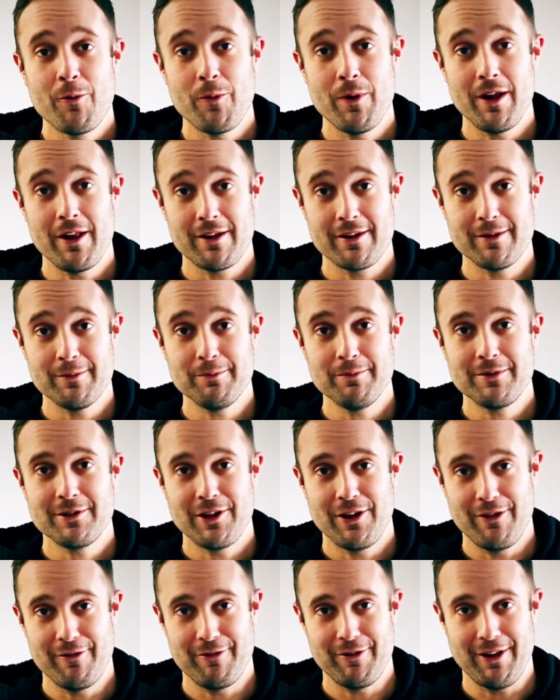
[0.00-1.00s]
Welcome
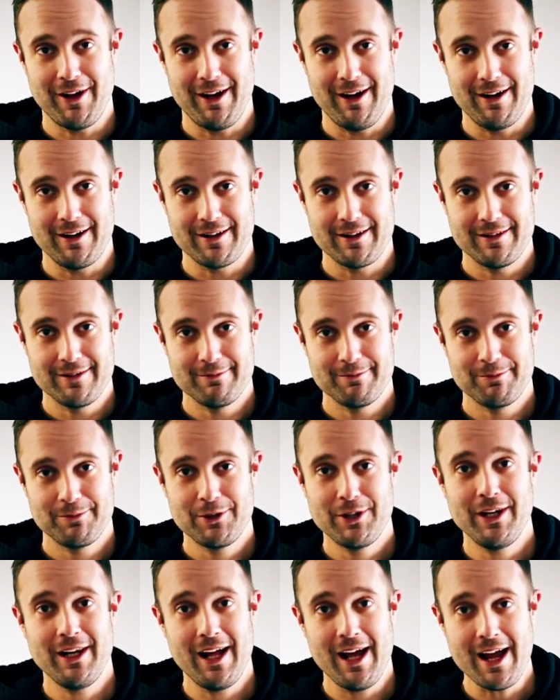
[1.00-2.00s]
to the vlog.
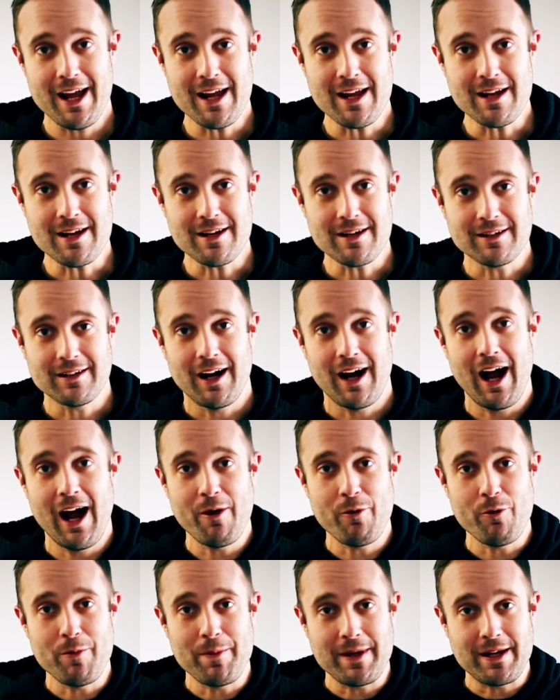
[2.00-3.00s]
Today,
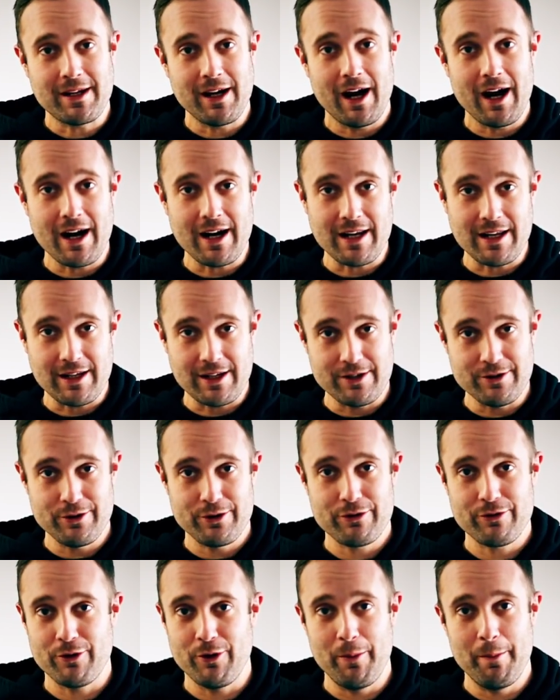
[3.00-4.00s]
I will be guiding you
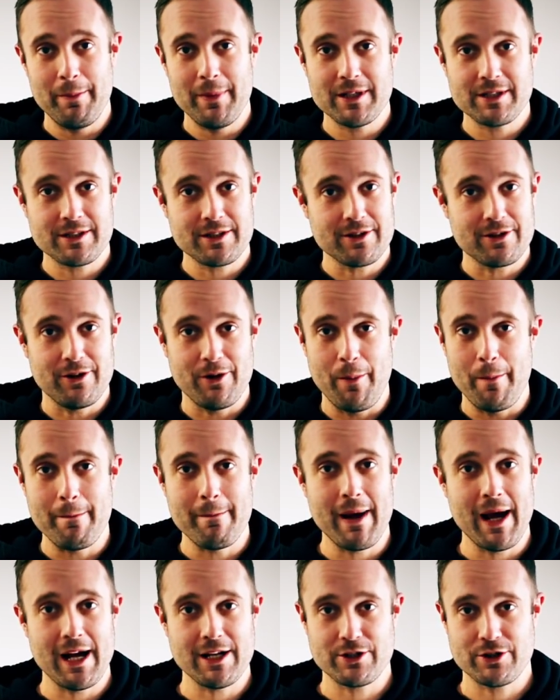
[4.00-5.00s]
through a mystical,
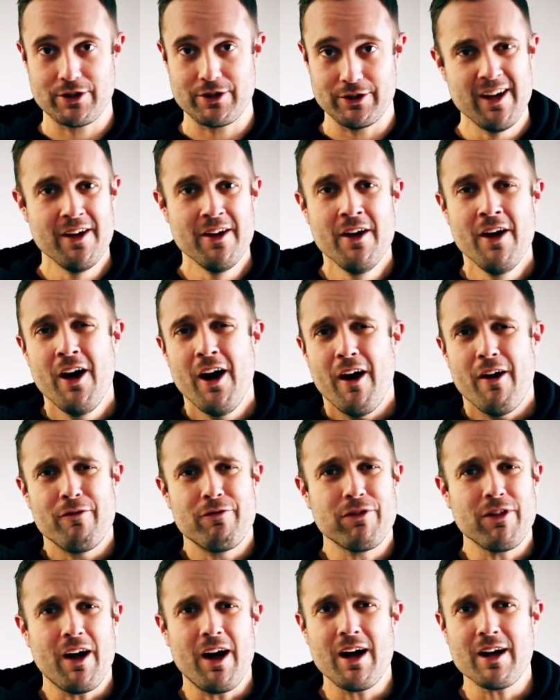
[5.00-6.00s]
magical, a
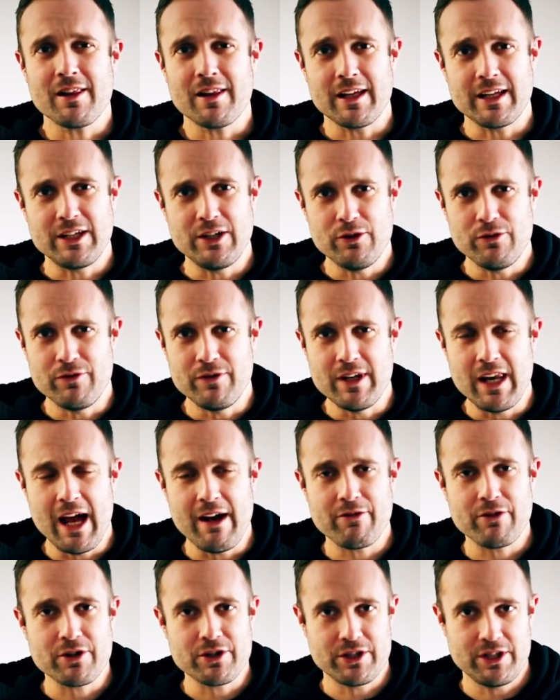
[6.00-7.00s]
vlog like you've
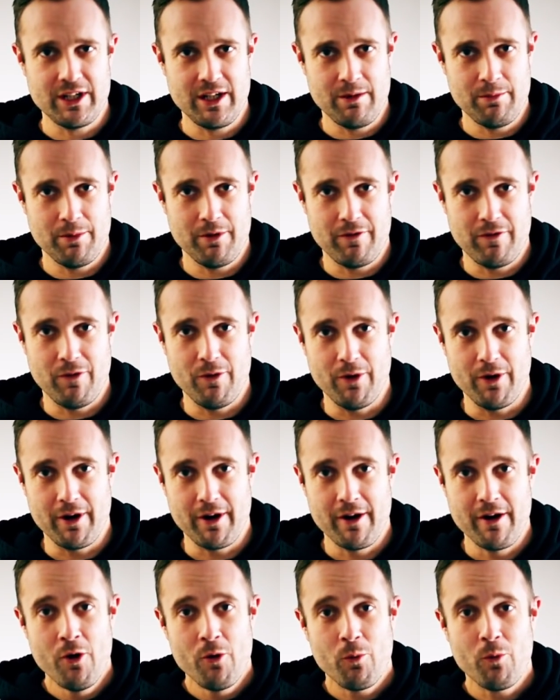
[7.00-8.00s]
never seen
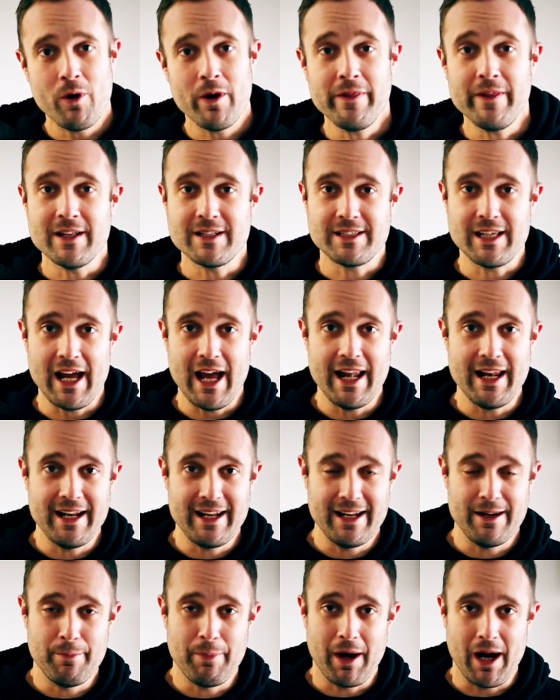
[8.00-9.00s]
before. One that's
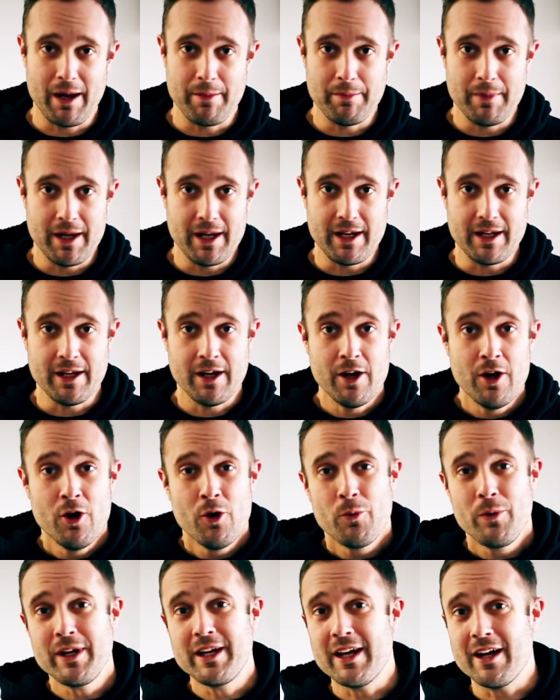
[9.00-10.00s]
edited by me.
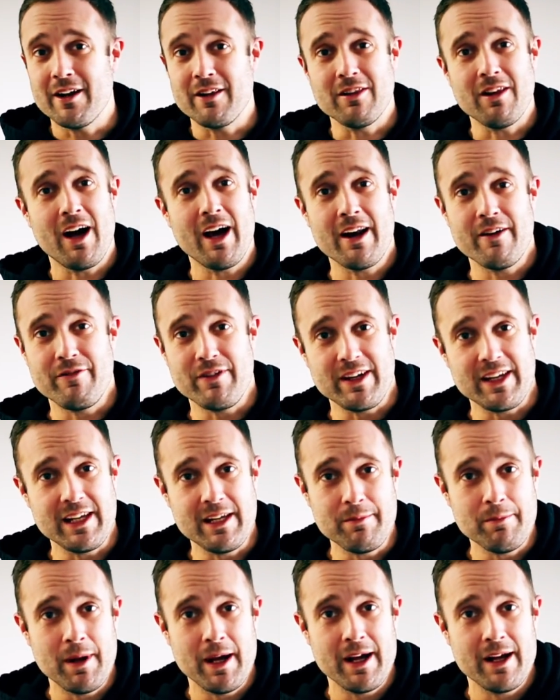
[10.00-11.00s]
We get a lot of
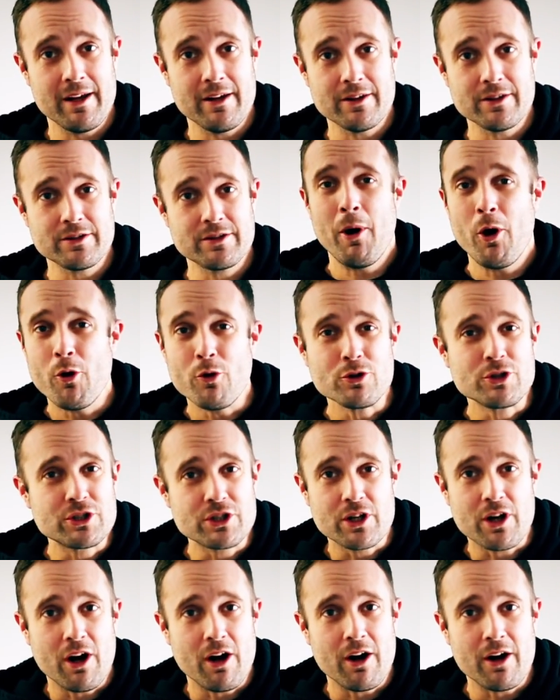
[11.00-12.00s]
emails,
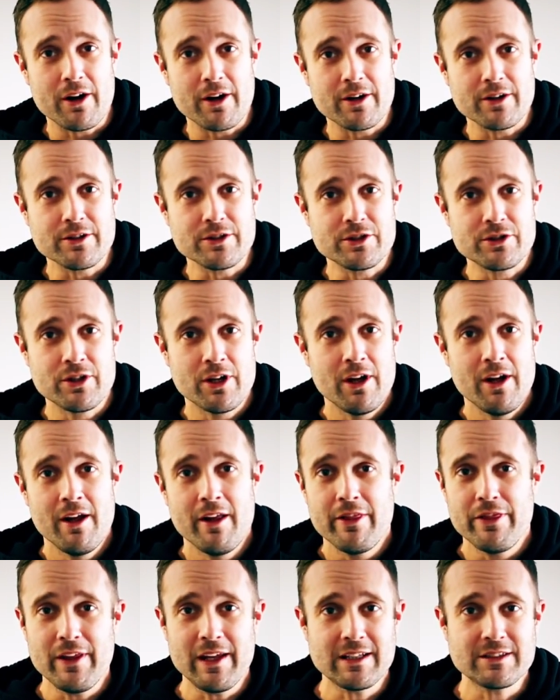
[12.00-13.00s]
postcards,
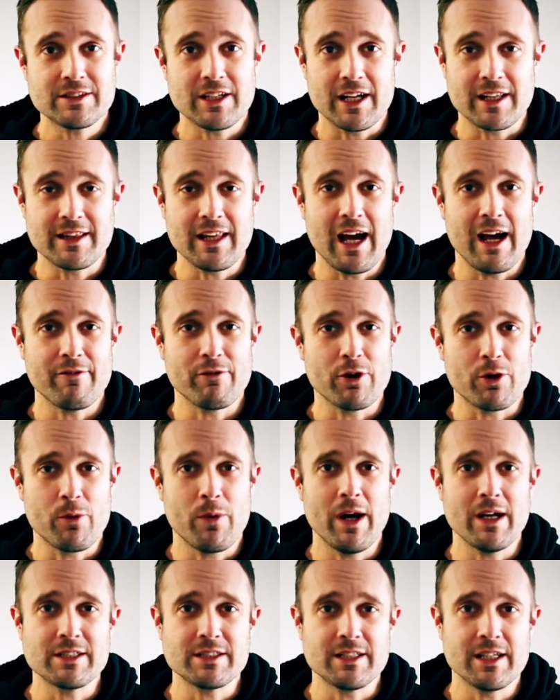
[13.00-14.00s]
things like that
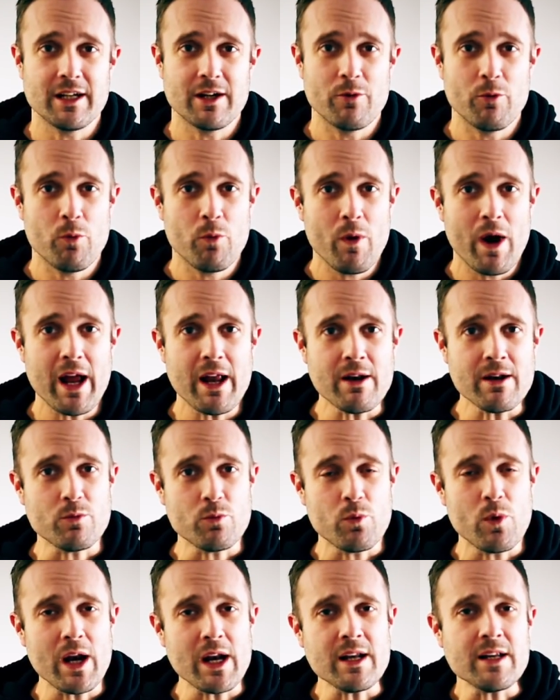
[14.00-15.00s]
requesting when
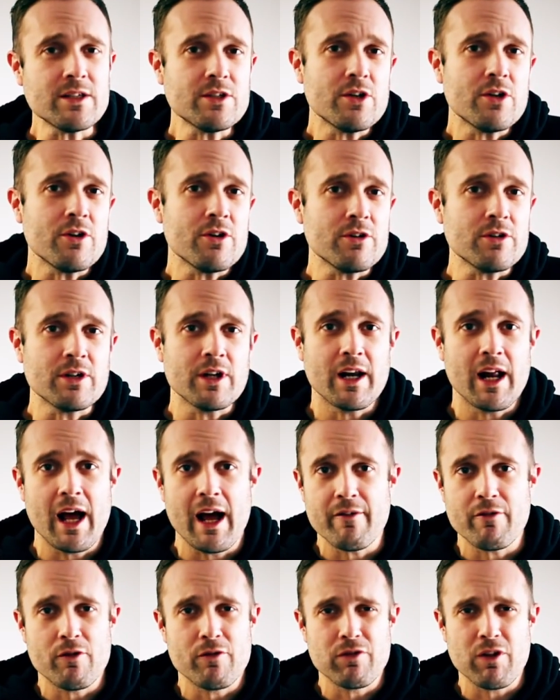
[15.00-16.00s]
when is Ern gonna
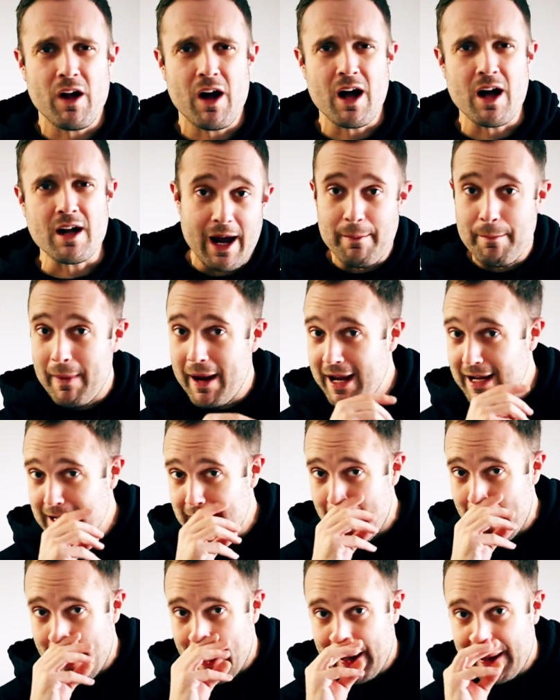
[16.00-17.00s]
have a vlog? I may
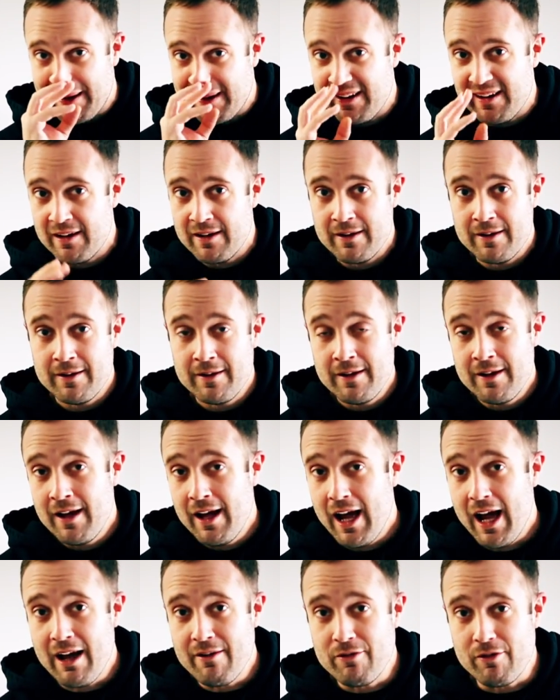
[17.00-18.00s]
not
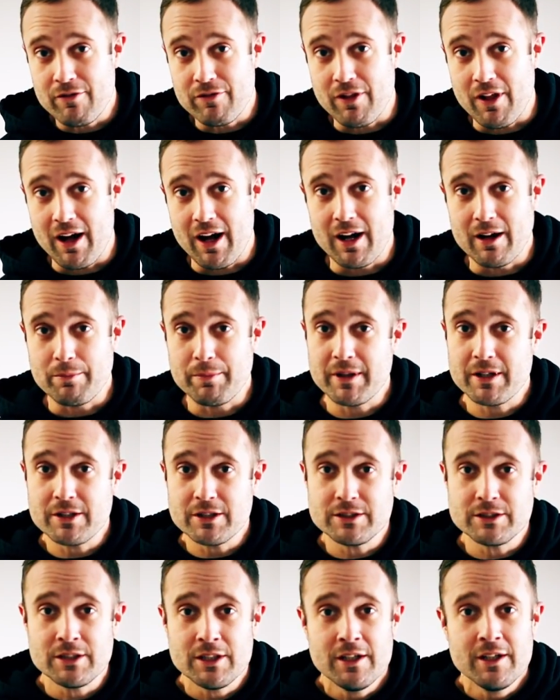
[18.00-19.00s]
have a vlog
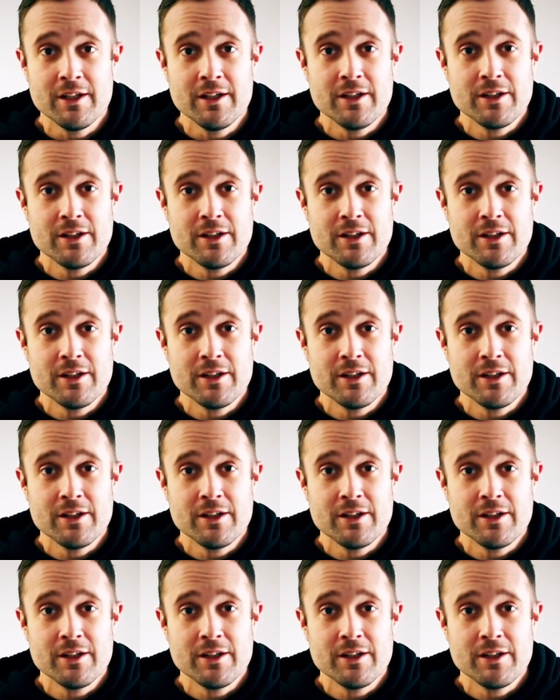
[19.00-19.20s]
because